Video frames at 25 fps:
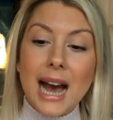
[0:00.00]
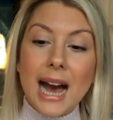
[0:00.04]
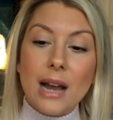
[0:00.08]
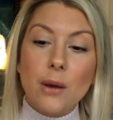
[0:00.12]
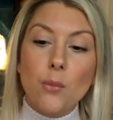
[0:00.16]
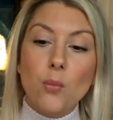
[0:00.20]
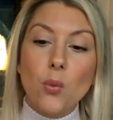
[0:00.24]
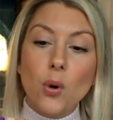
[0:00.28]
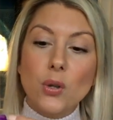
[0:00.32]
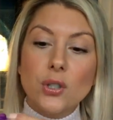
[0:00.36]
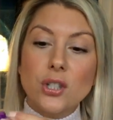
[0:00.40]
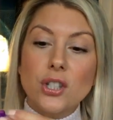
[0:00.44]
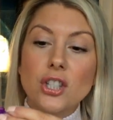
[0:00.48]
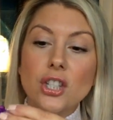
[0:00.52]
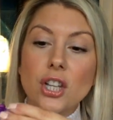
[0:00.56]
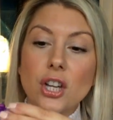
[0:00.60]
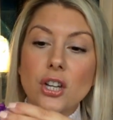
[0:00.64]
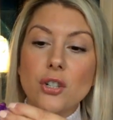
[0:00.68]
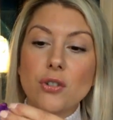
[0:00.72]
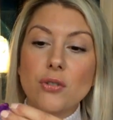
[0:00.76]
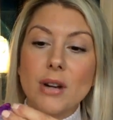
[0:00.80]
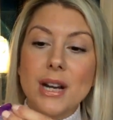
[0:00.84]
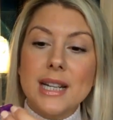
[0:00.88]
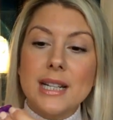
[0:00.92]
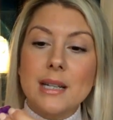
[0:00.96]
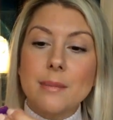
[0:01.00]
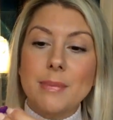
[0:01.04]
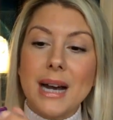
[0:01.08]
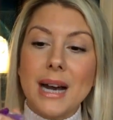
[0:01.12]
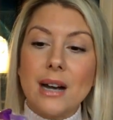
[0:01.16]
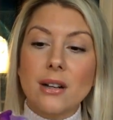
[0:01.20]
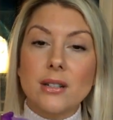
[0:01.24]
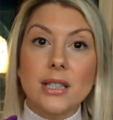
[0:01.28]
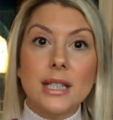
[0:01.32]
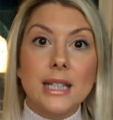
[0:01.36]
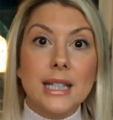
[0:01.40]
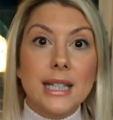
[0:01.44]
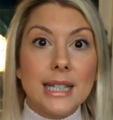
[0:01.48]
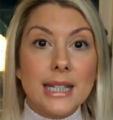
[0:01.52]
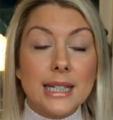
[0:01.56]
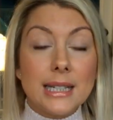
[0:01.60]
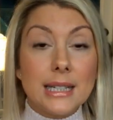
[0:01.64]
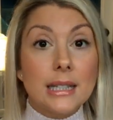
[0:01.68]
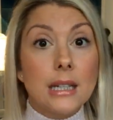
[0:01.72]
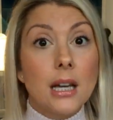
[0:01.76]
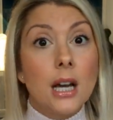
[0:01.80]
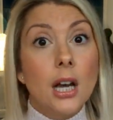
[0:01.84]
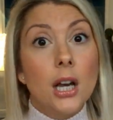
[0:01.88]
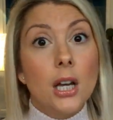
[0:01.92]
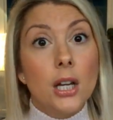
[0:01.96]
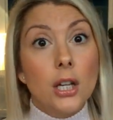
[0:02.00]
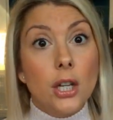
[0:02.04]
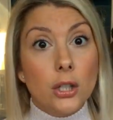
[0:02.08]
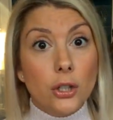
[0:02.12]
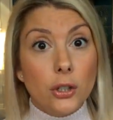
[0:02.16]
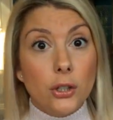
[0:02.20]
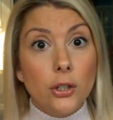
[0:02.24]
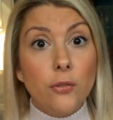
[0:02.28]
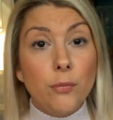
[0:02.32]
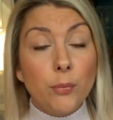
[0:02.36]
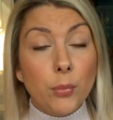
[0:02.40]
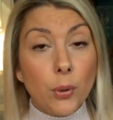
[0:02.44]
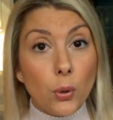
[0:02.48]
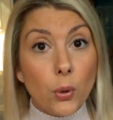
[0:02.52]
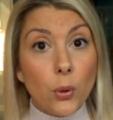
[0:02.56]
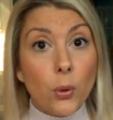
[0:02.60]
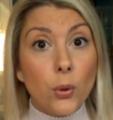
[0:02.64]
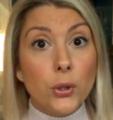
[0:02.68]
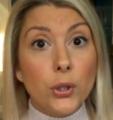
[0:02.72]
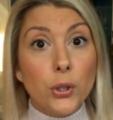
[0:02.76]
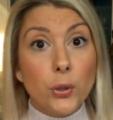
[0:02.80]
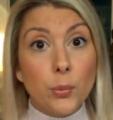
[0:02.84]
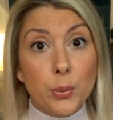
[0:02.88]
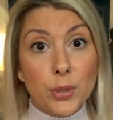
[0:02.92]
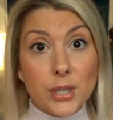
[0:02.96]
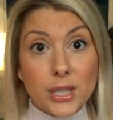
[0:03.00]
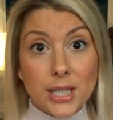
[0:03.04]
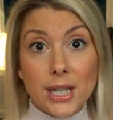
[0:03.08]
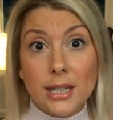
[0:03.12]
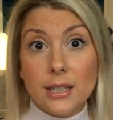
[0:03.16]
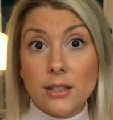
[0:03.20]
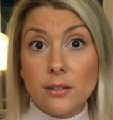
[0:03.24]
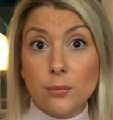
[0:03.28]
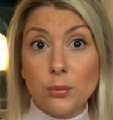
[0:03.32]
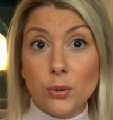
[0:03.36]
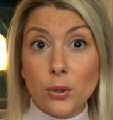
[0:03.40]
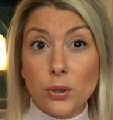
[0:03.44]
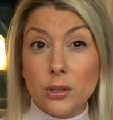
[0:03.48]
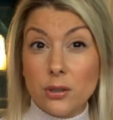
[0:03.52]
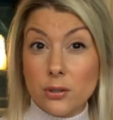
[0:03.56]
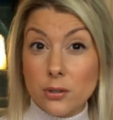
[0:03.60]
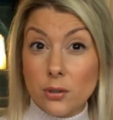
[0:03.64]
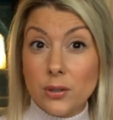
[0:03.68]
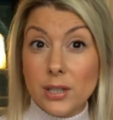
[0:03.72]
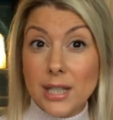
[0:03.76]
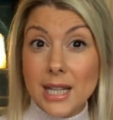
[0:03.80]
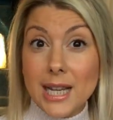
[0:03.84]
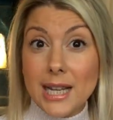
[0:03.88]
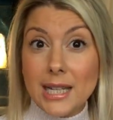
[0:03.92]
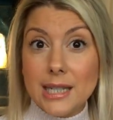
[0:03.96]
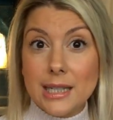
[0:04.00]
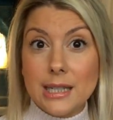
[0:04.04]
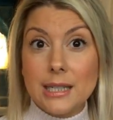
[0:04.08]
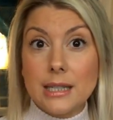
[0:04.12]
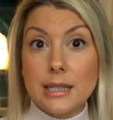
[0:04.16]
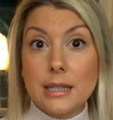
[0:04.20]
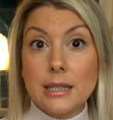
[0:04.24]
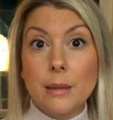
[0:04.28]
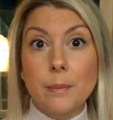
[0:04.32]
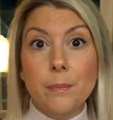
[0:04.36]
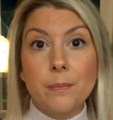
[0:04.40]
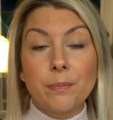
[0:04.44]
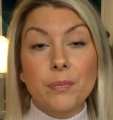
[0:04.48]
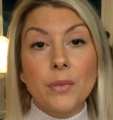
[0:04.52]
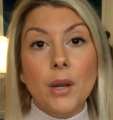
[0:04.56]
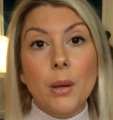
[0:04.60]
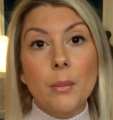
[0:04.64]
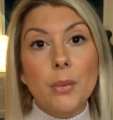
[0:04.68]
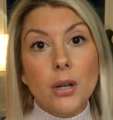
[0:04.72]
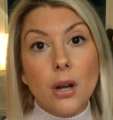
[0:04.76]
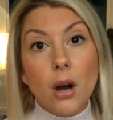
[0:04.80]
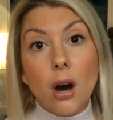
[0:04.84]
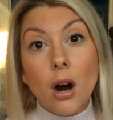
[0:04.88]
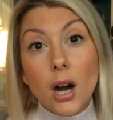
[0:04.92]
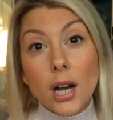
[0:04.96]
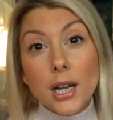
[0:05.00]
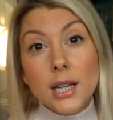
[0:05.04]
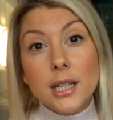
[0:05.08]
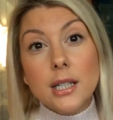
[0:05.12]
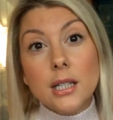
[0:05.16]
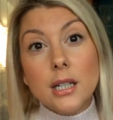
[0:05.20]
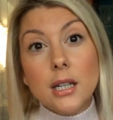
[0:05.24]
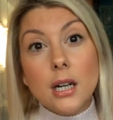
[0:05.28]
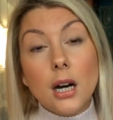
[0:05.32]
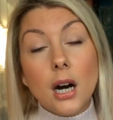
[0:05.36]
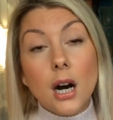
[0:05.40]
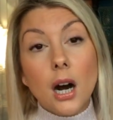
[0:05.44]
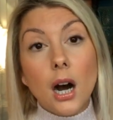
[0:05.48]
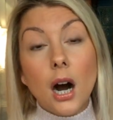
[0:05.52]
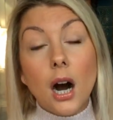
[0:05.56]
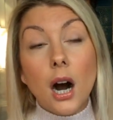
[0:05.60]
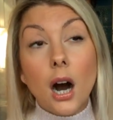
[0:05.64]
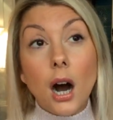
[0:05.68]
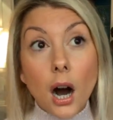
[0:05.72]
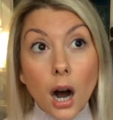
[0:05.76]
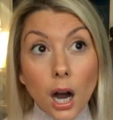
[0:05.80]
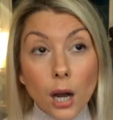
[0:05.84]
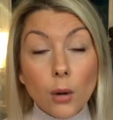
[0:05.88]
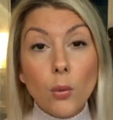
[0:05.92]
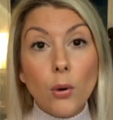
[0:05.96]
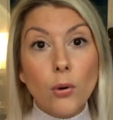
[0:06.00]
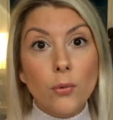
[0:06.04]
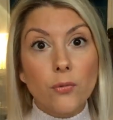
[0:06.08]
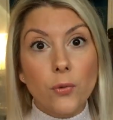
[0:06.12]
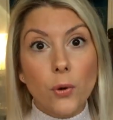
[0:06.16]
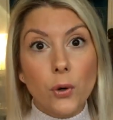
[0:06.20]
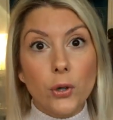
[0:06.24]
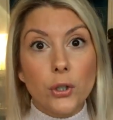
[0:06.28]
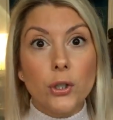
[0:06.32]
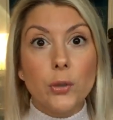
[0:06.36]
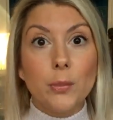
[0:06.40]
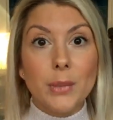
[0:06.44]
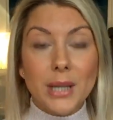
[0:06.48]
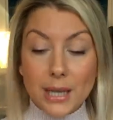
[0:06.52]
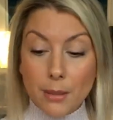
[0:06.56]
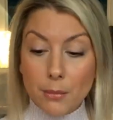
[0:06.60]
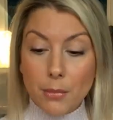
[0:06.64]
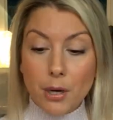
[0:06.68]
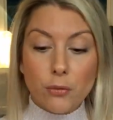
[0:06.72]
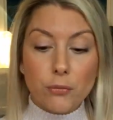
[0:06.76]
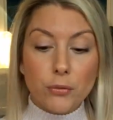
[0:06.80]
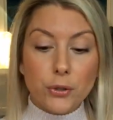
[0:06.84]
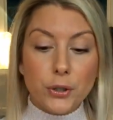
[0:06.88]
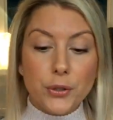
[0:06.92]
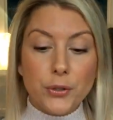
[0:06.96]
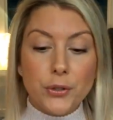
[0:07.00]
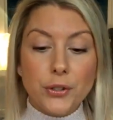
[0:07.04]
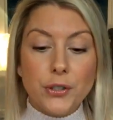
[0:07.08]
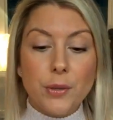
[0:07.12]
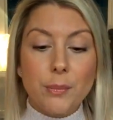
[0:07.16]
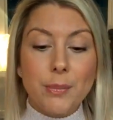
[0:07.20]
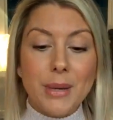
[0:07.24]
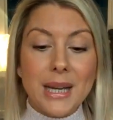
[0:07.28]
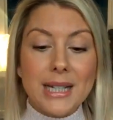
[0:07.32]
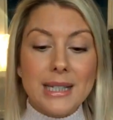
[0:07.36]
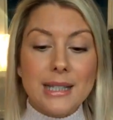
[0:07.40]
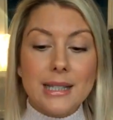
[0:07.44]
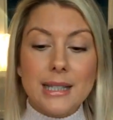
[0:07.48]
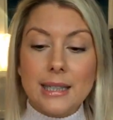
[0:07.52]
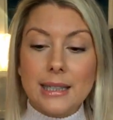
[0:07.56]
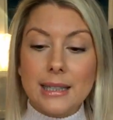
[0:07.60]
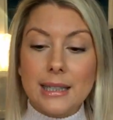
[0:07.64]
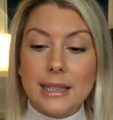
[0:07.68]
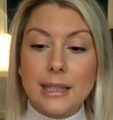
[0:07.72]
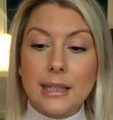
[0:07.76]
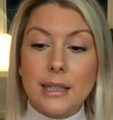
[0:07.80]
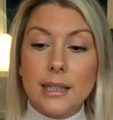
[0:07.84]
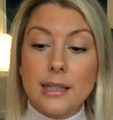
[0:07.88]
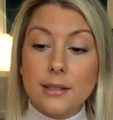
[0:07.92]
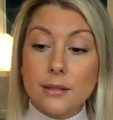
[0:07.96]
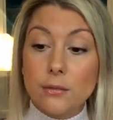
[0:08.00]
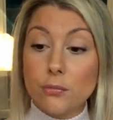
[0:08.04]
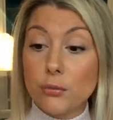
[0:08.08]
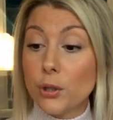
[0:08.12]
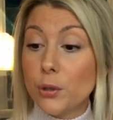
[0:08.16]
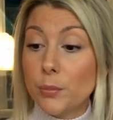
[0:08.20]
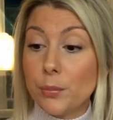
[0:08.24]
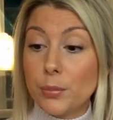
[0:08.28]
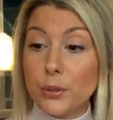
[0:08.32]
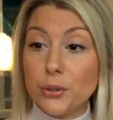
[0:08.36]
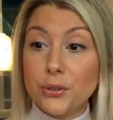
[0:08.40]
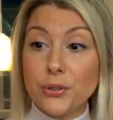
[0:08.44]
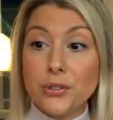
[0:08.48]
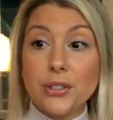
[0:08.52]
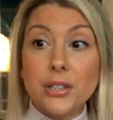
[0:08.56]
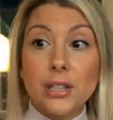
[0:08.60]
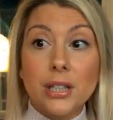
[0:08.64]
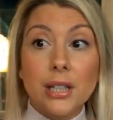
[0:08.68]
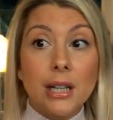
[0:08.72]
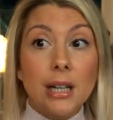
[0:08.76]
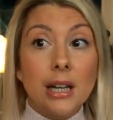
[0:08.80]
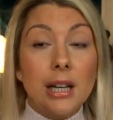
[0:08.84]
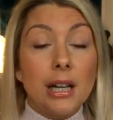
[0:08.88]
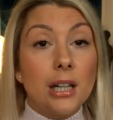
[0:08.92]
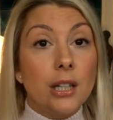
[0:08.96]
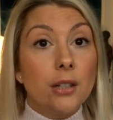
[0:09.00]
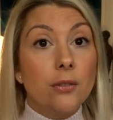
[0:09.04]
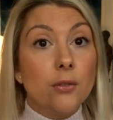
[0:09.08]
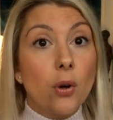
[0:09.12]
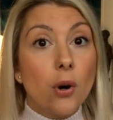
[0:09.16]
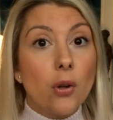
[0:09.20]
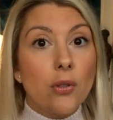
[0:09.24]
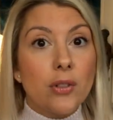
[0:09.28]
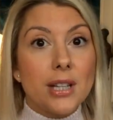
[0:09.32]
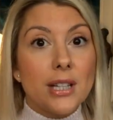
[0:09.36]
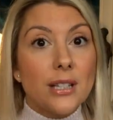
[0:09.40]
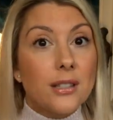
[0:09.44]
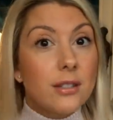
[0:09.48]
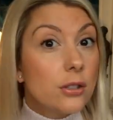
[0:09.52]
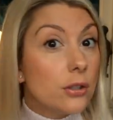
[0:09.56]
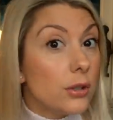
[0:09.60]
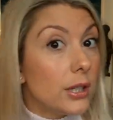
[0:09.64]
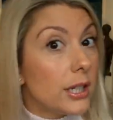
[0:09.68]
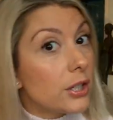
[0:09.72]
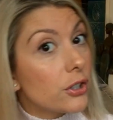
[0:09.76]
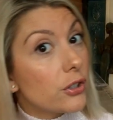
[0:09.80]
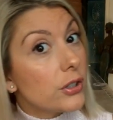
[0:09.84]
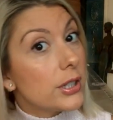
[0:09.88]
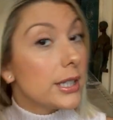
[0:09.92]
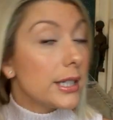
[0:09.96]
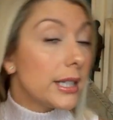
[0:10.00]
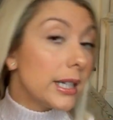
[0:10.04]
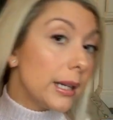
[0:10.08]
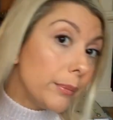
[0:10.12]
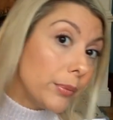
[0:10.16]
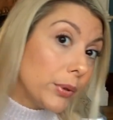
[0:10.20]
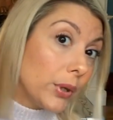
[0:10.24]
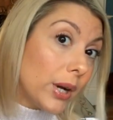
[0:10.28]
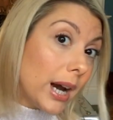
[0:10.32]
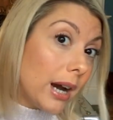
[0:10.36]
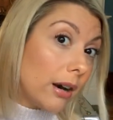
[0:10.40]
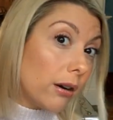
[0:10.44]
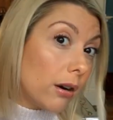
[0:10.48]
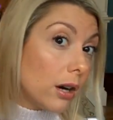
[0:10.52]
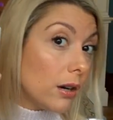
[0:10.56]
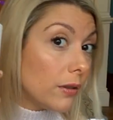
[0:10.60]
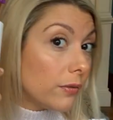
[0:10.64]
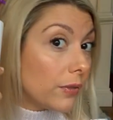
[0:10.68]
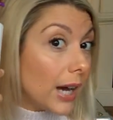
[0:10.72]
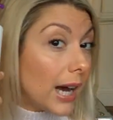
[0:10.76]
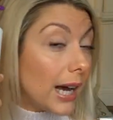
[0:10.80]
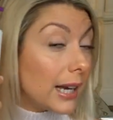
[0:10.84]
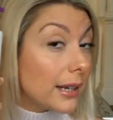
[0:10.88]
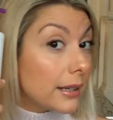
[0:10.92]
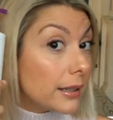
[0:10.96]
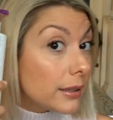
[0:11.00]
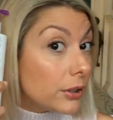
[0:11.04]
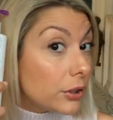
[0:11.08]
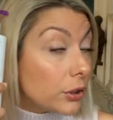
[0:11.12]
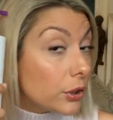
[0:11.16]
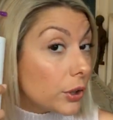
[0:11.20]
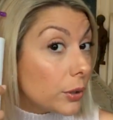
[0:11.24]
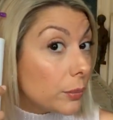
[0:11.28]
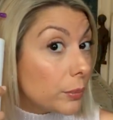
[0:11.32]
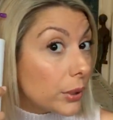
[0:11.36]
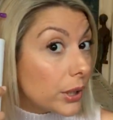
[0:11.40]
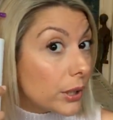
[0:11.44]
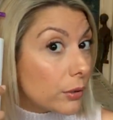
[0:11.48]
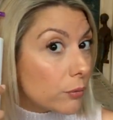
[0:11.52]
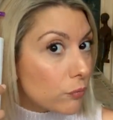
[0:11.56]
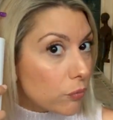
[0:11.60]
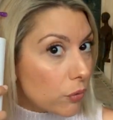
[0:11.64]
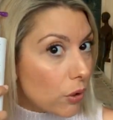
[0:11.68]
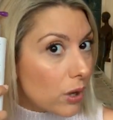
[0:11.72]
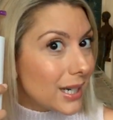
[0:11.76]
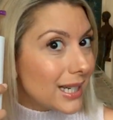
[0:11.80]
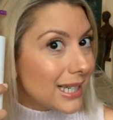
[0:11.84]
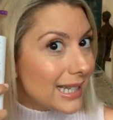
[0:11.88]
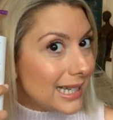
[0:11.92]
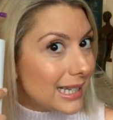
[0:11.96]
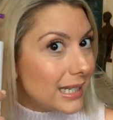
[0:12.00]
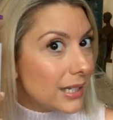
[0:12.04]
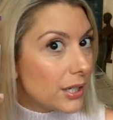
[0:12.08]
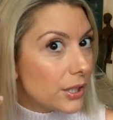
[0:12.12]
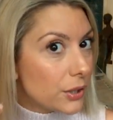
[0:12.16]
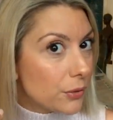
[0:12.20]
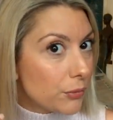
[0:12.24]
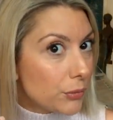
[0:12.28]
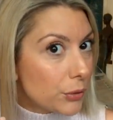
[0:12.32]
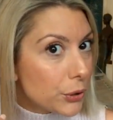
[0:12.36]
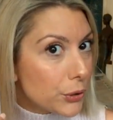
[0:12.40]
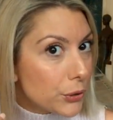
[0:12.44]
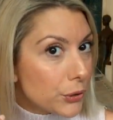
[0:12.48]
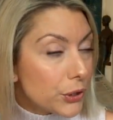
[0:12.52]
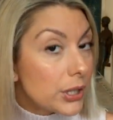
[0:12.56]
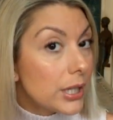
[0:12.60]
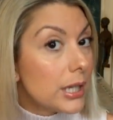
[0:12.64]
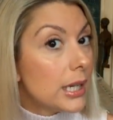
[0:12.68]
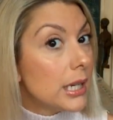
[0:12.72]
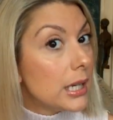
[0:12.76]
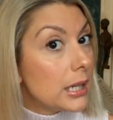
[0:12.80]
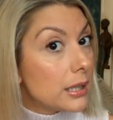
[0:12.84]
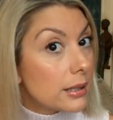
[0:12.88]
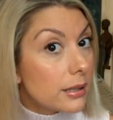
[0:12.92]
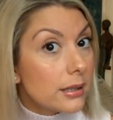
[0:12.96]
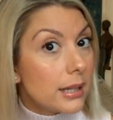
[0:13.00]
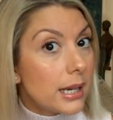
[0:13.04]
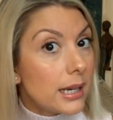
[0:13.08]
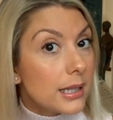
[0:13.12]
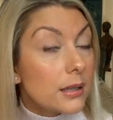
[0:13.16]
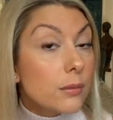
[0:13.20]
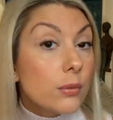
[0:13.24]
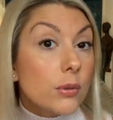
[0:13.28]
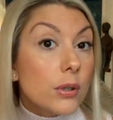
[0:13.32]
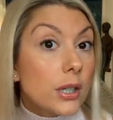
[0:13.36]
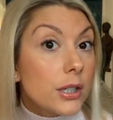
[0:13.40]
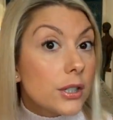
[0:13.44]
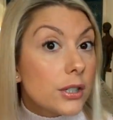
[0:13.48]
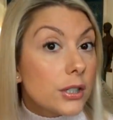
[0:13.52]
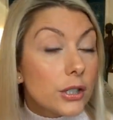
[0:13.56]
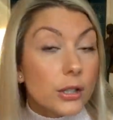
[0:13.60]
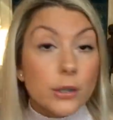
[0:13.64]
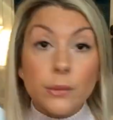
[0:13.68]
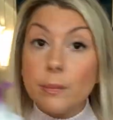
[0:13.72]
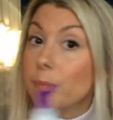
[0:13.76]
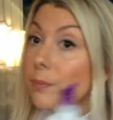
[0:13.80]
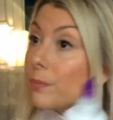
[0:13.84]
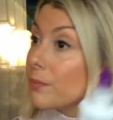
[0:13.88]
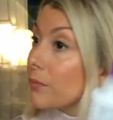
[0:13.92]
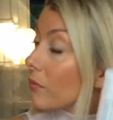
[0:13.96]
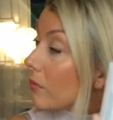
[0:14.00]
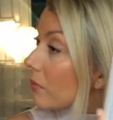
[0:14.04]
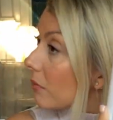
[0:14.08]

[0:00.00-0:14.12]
And what's so great about it is you've put all your protective products on the ends, but I, I want volume in my roots. So basically it's a root boost. You've got this, you literally tip your hair over and you can put it right into the roots. So that's what I do.